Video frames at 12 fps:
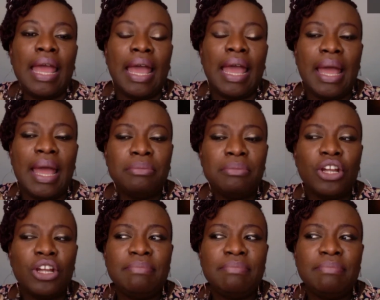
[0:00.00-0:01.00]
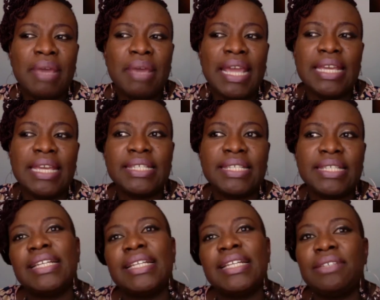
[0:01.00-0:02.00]
Not many
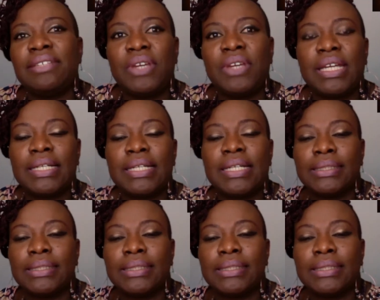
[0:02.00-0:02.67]
scientific